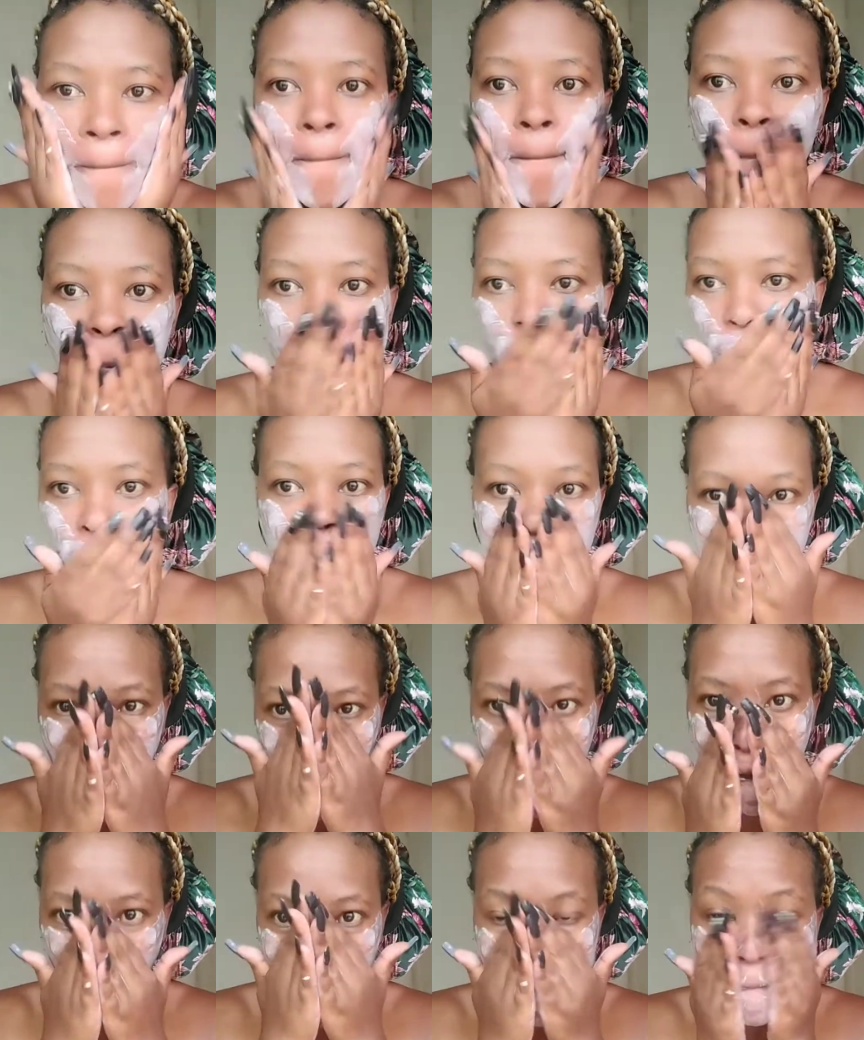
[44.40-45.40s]
and then
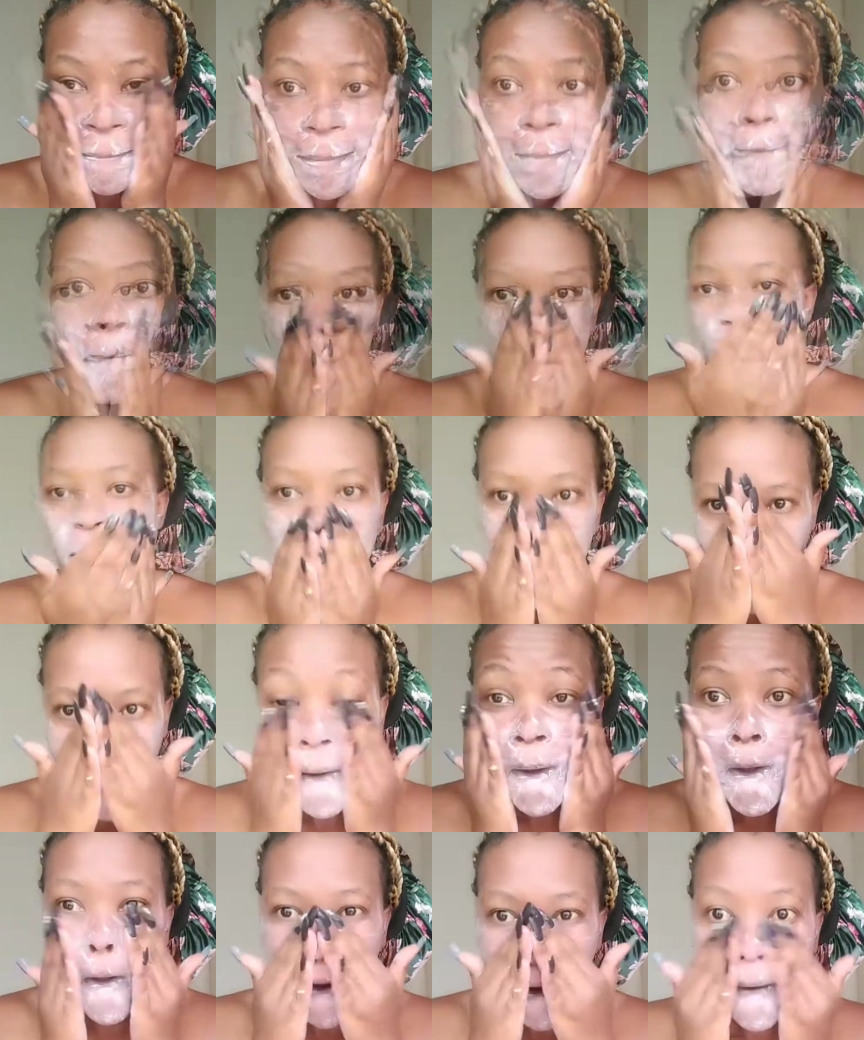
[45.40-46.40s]
apply on your
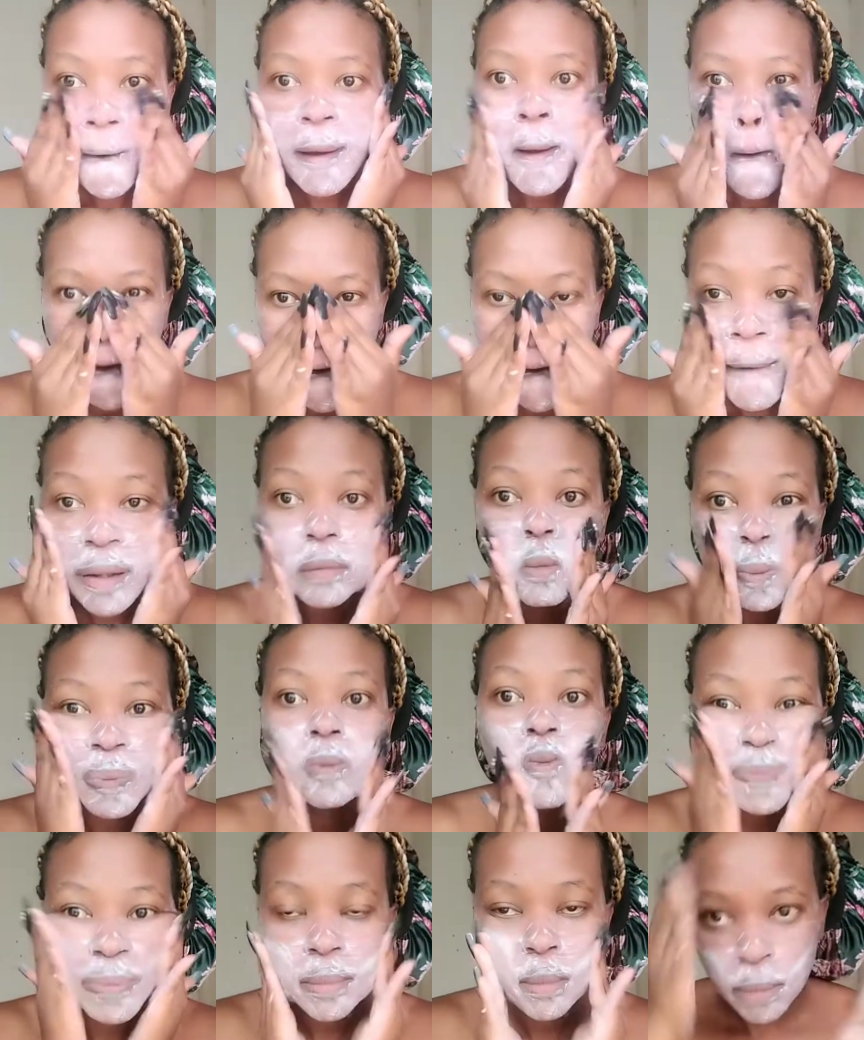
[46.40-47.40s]
face
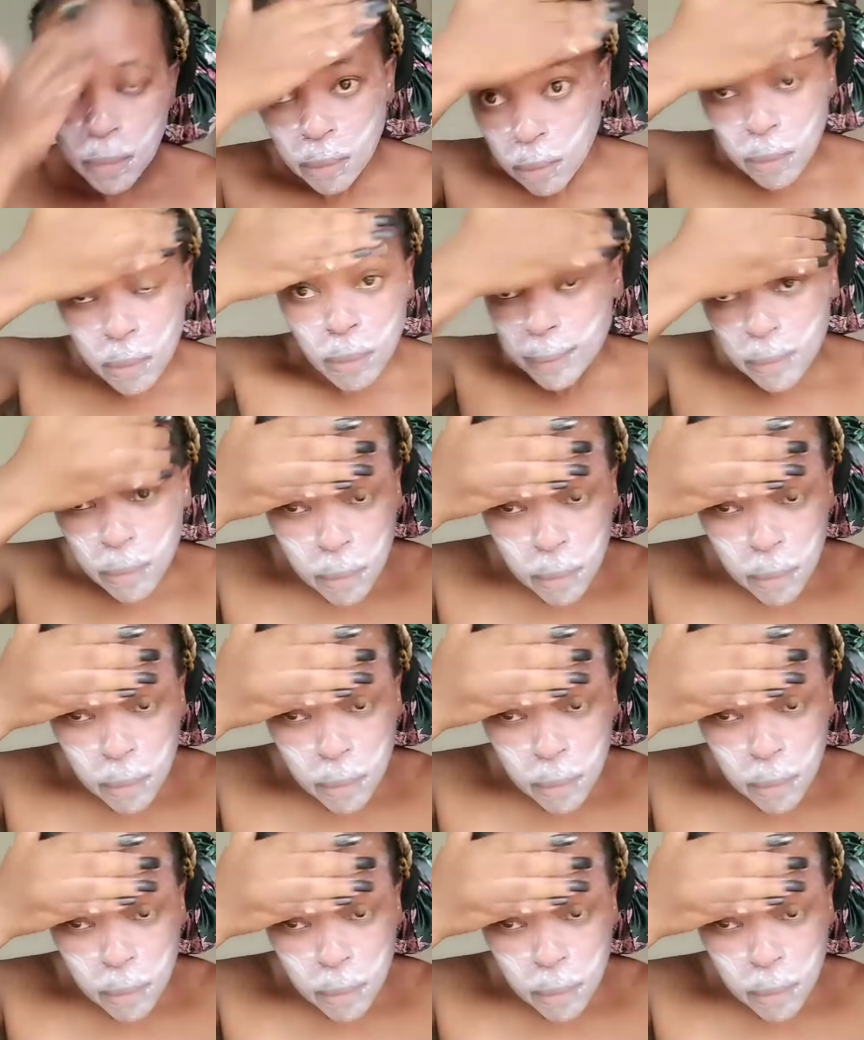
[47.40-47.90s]
gently.